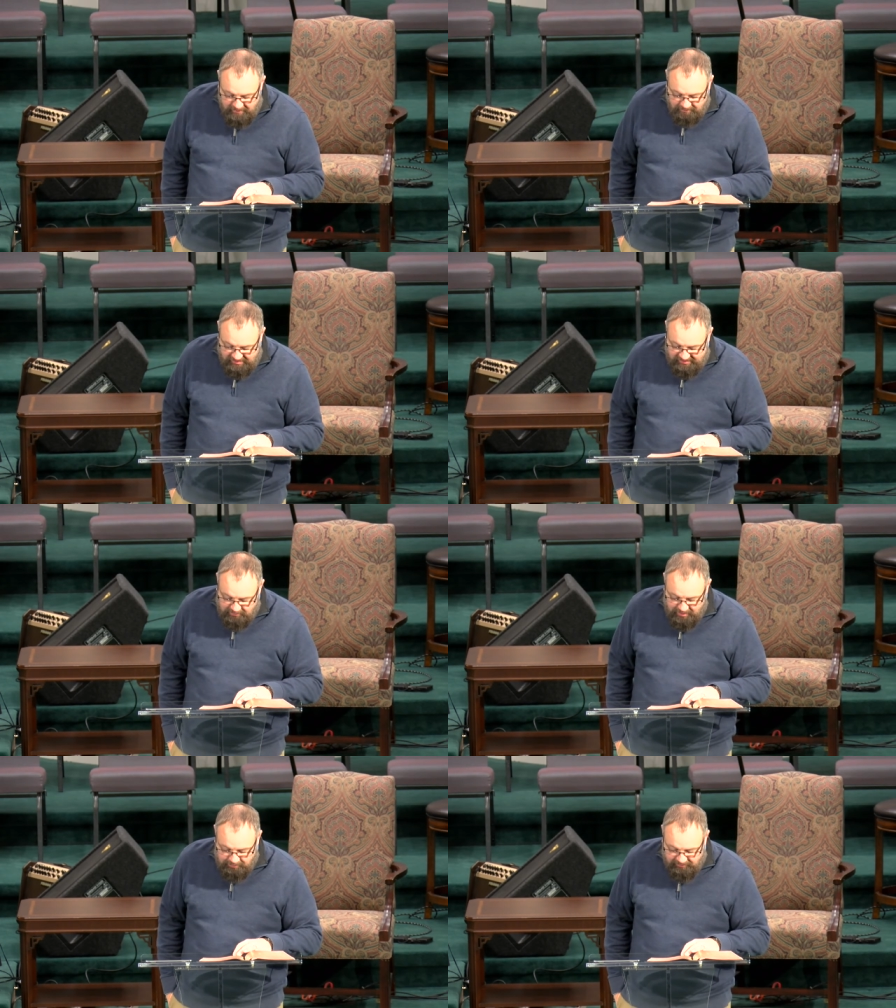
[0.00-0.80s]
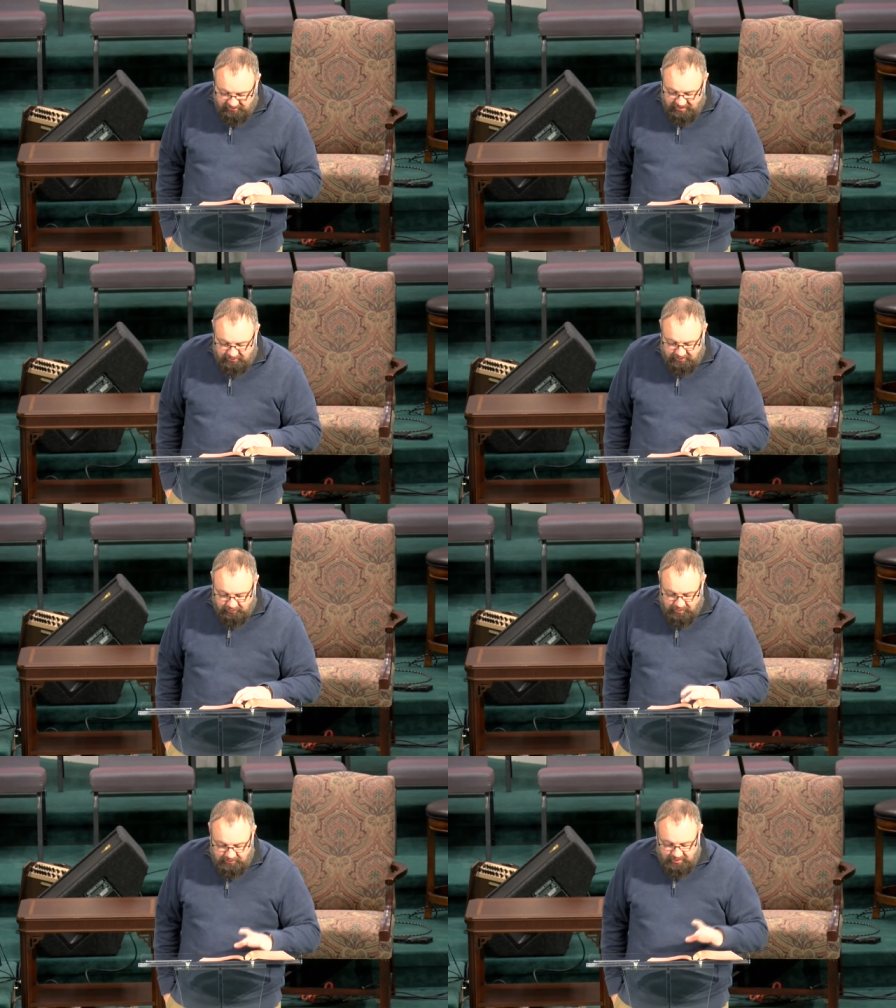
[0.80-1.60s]
that they may possess the
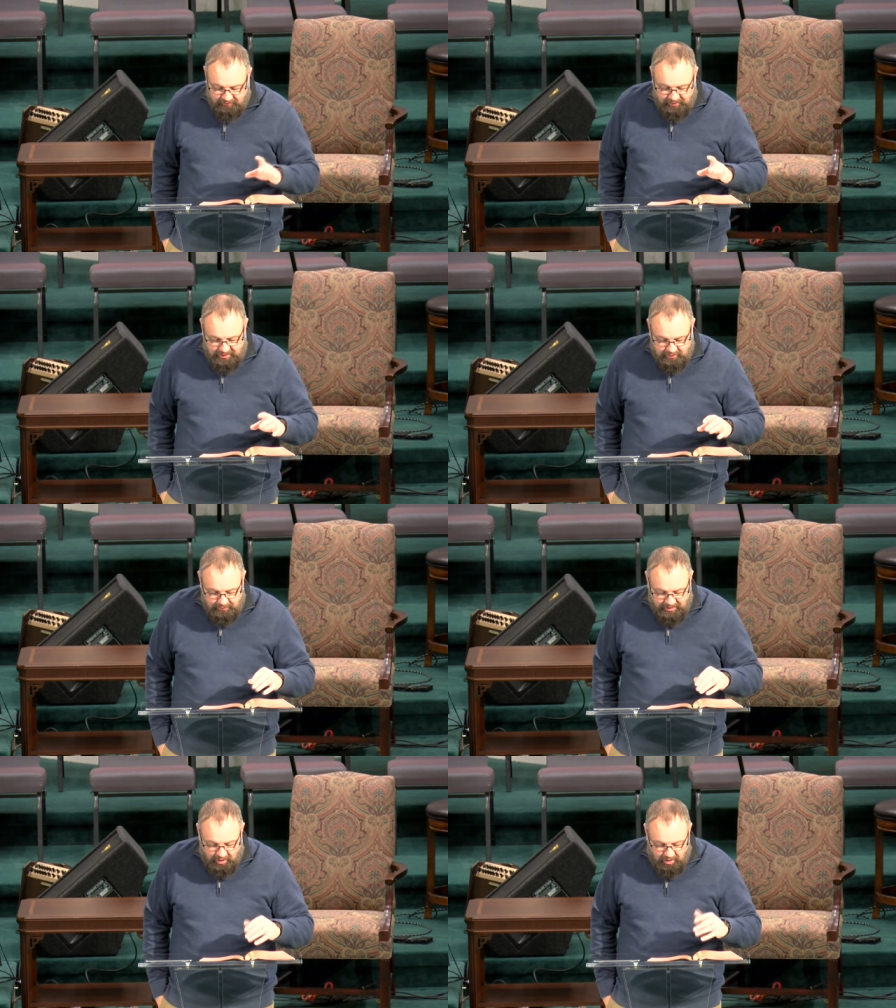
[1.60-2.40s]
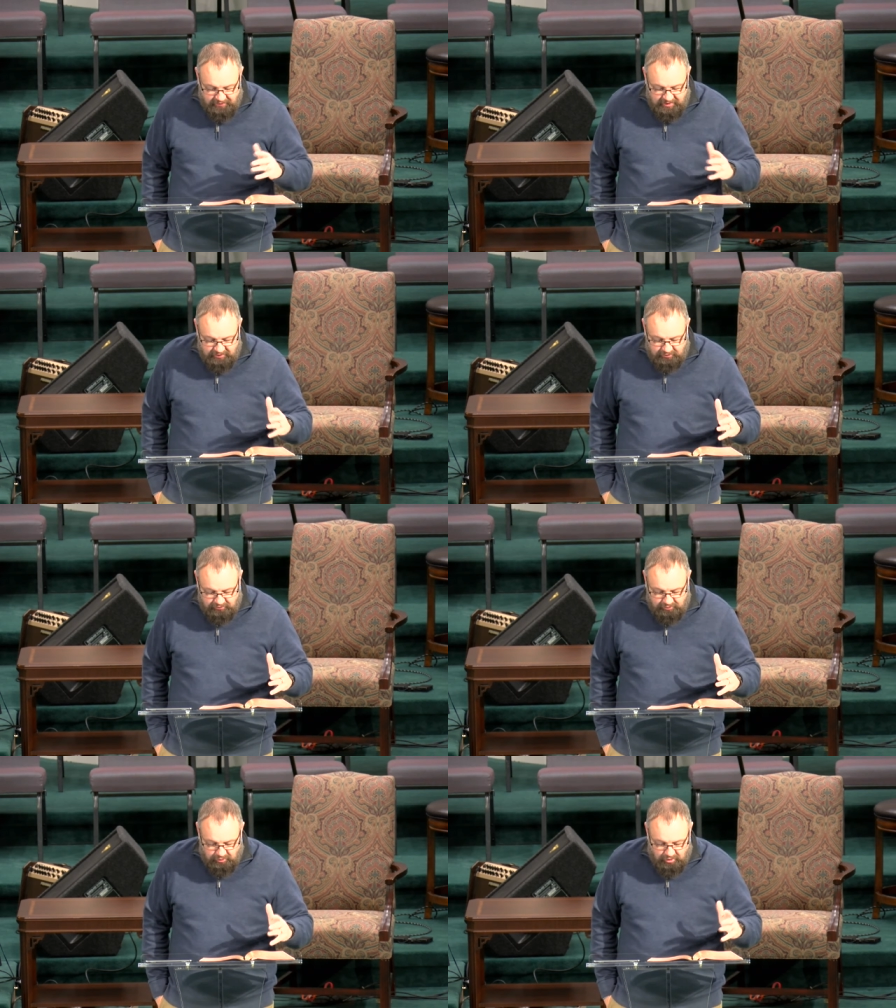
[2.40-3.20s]
remnant of Edom and all the
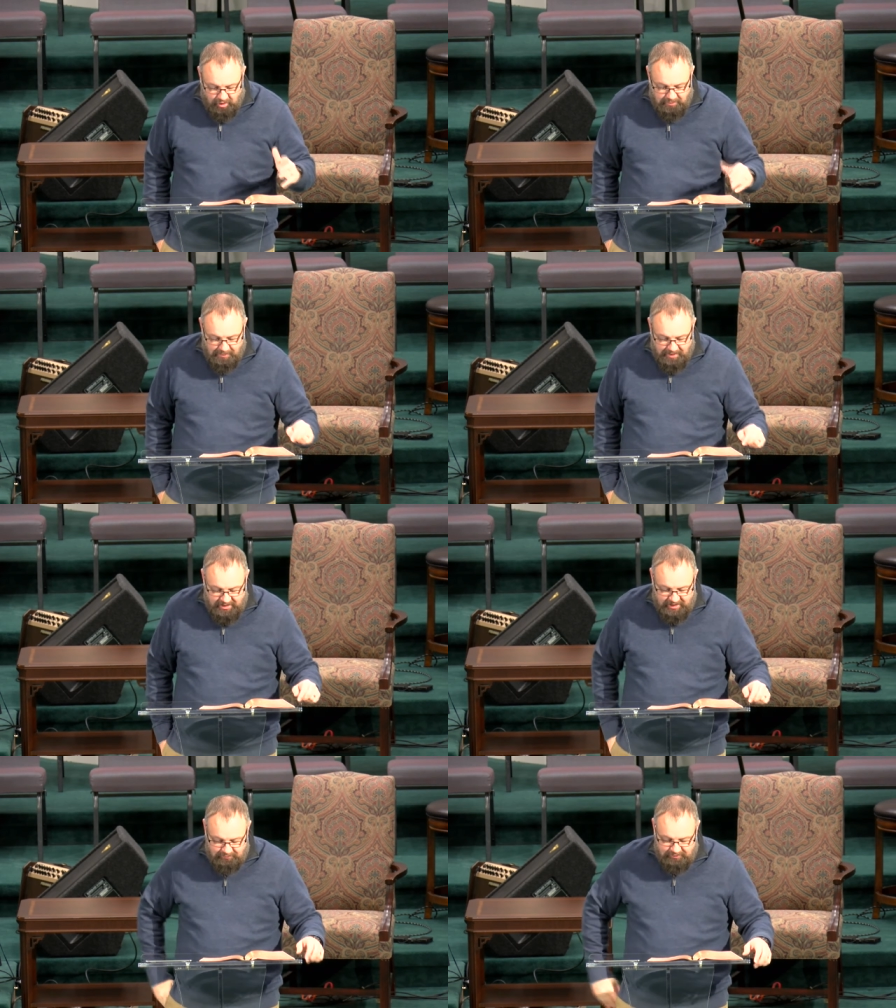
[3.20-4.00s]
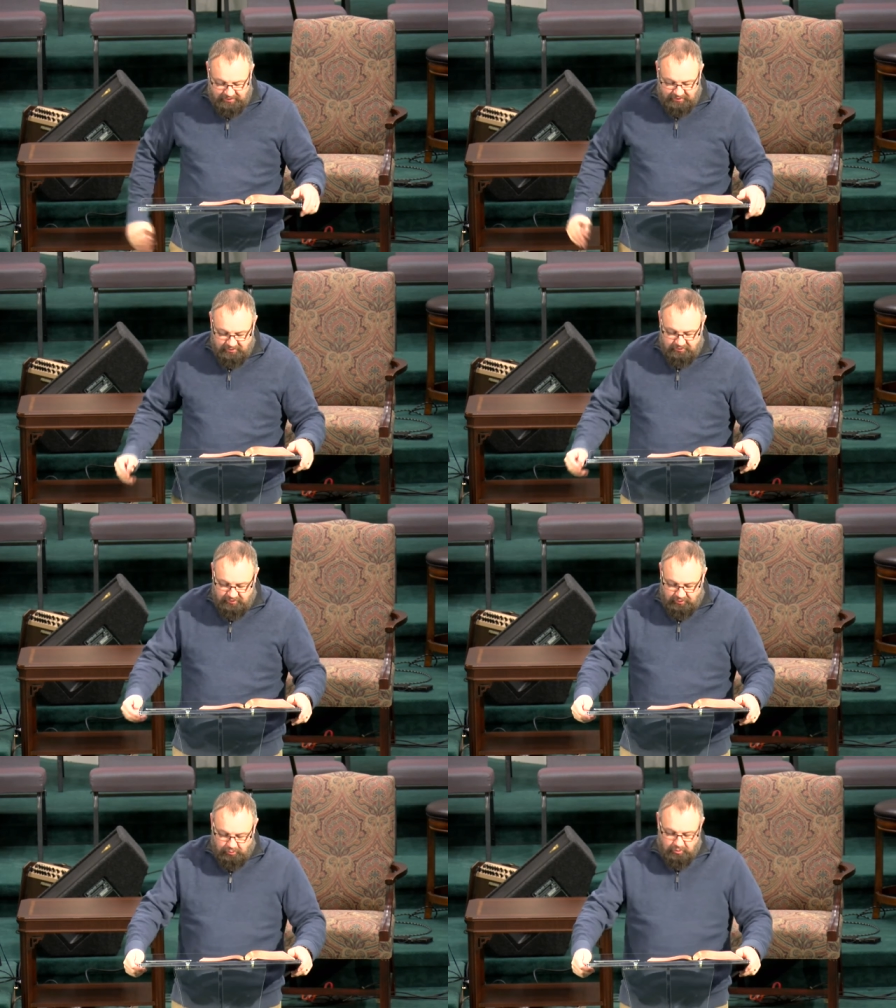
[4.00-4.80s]
nations who are called by my name, declares the
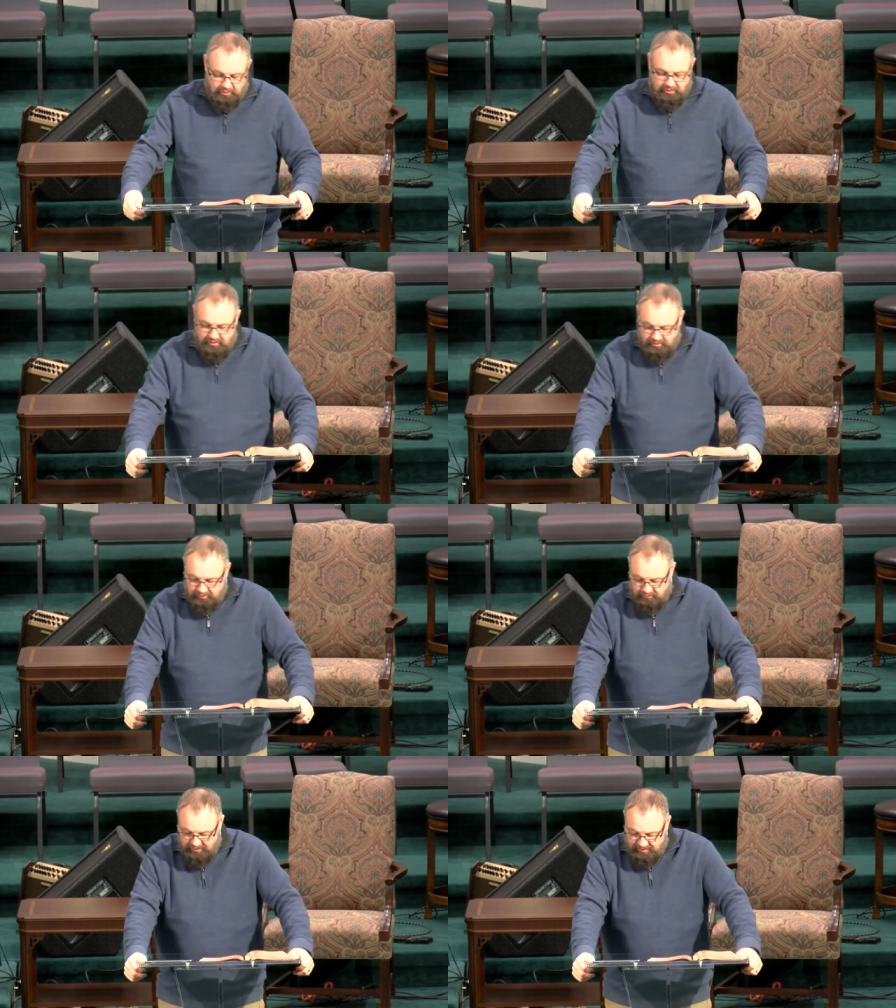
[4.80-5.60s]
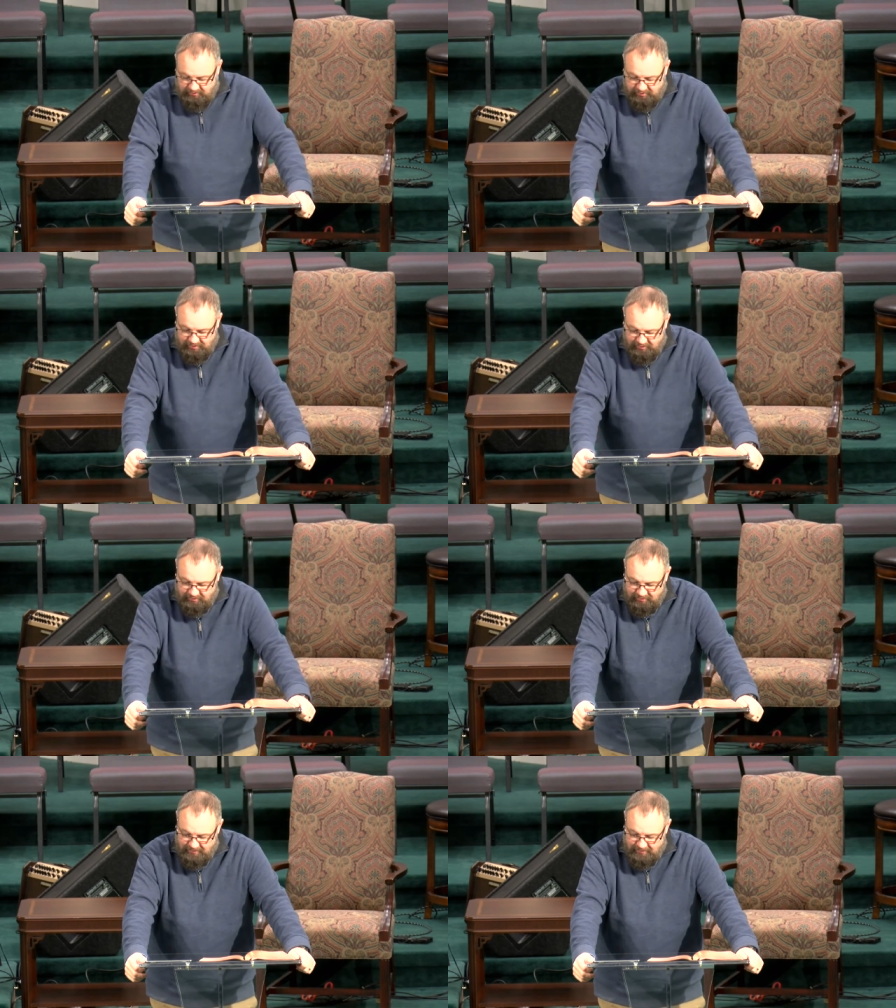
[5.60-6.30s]
Lord who does this.